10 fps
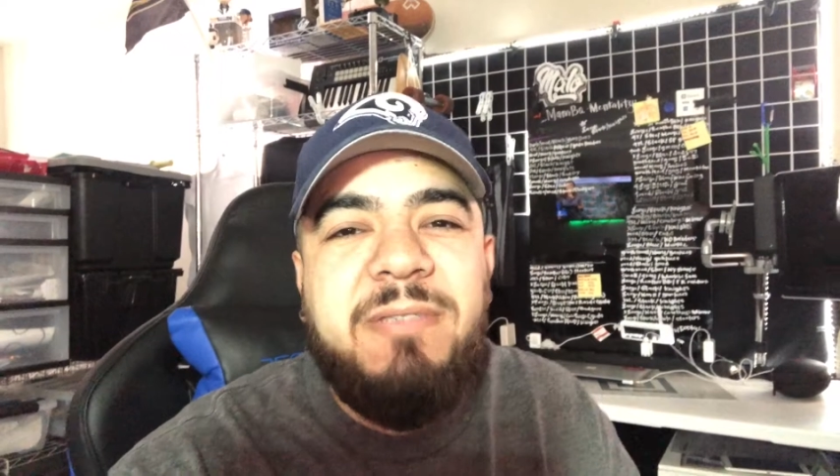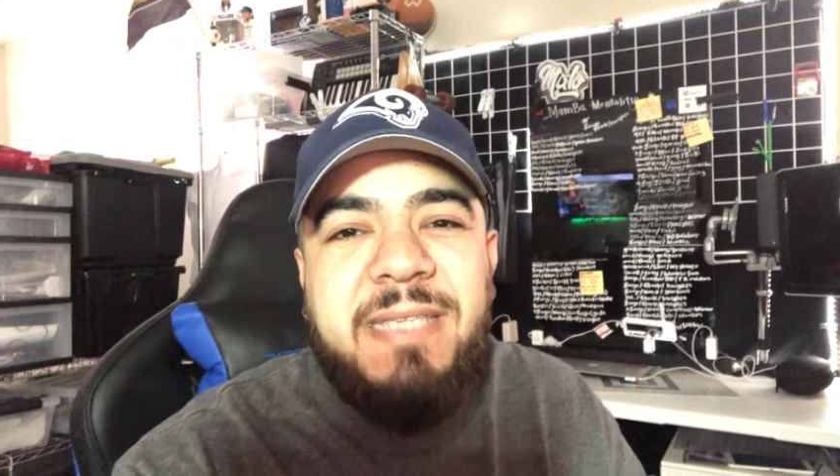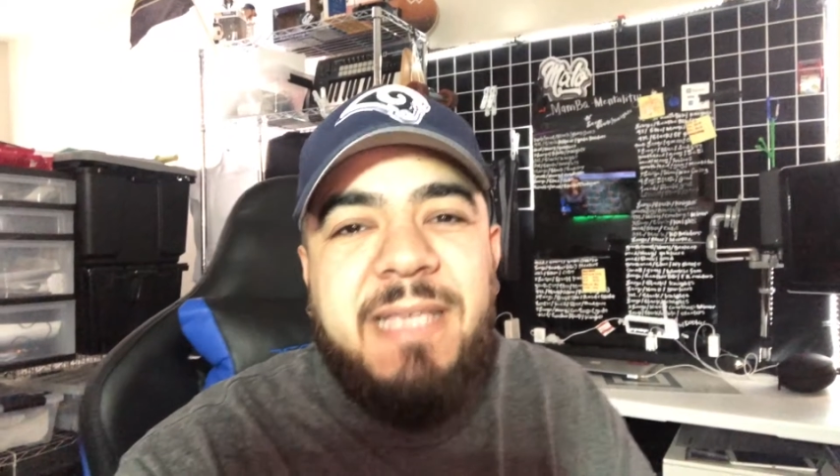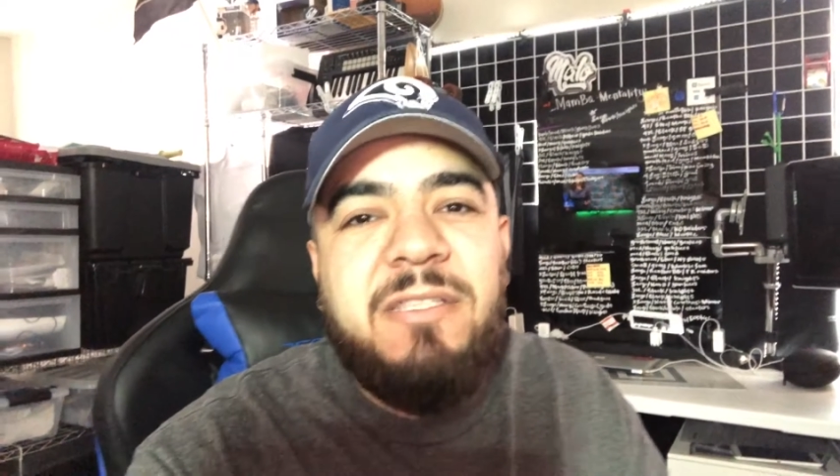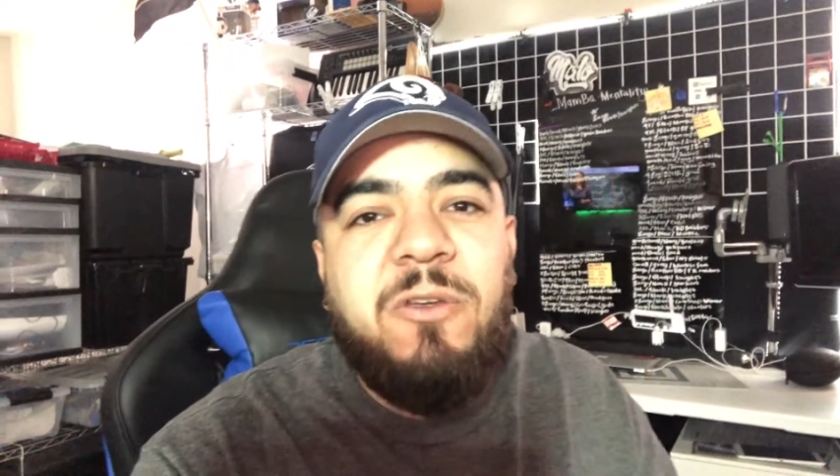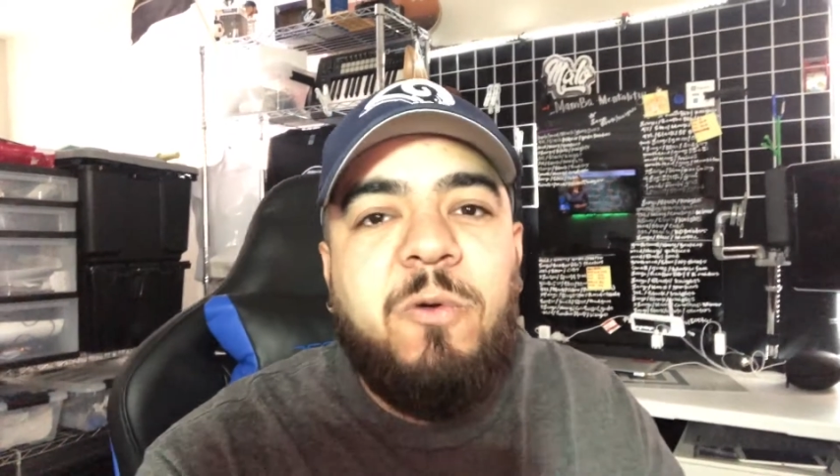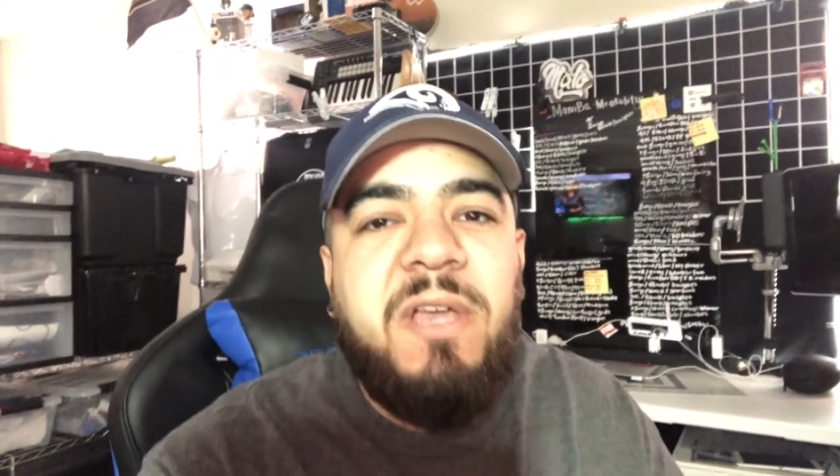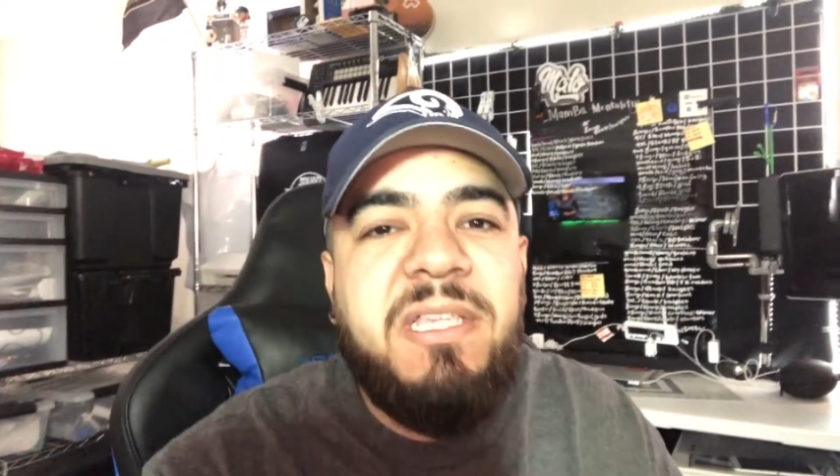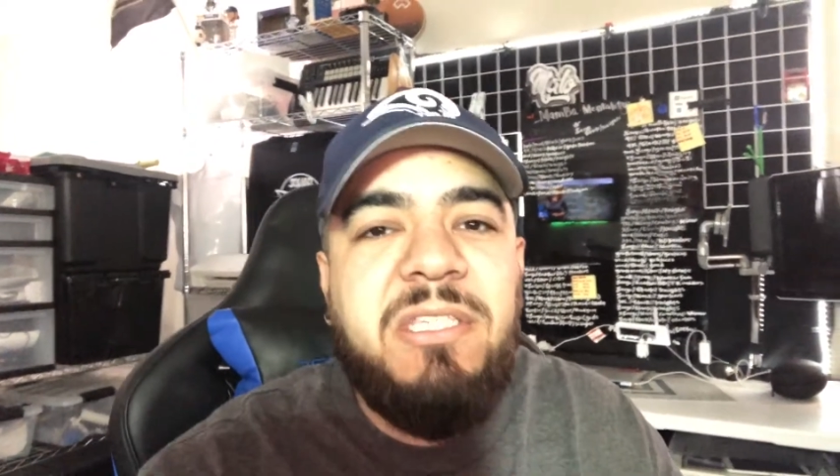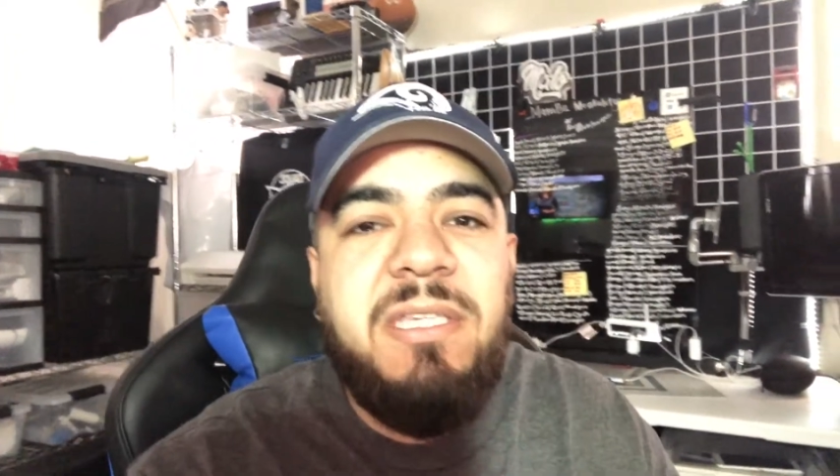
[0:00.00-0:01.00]
asked a
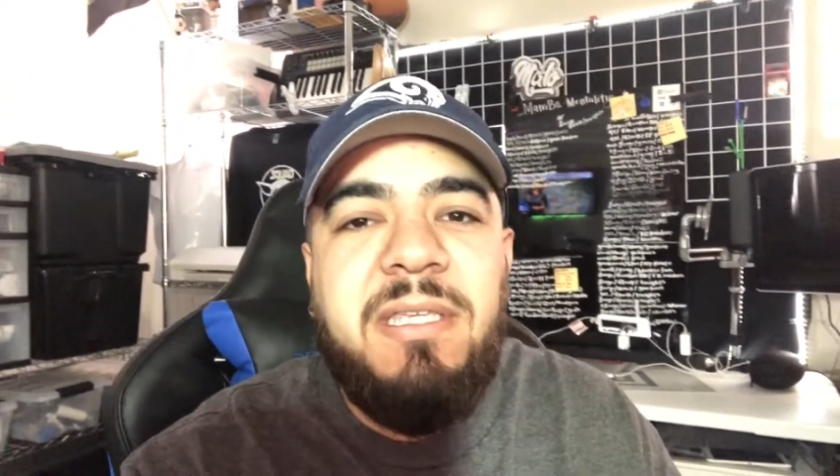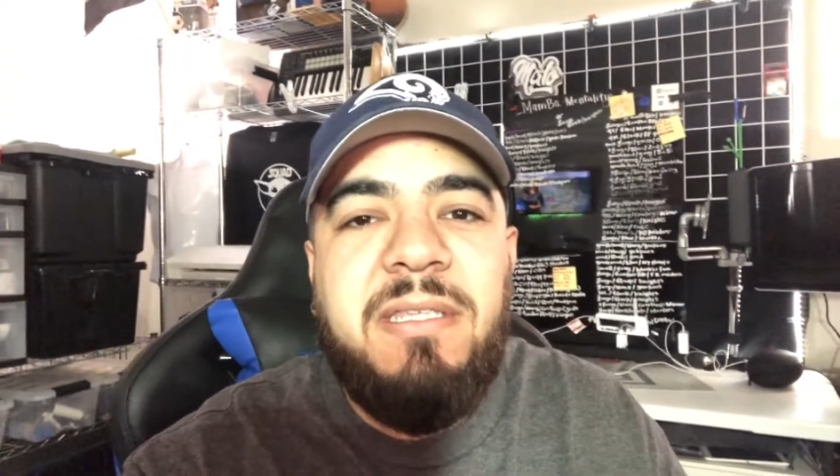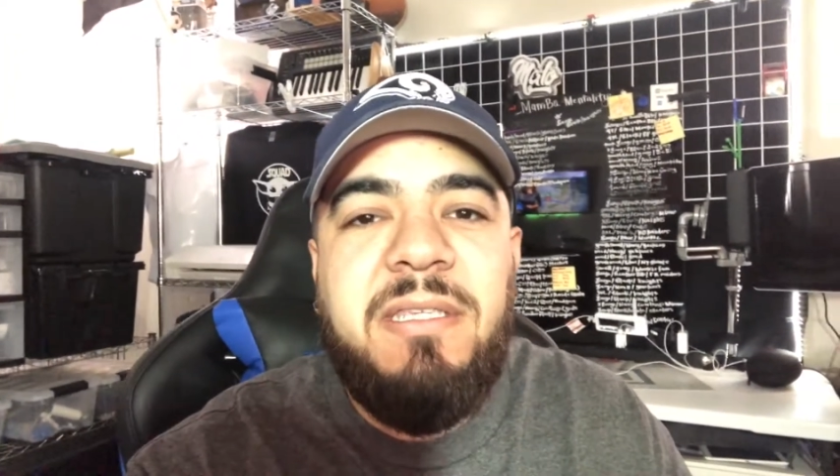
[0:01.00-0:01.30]
question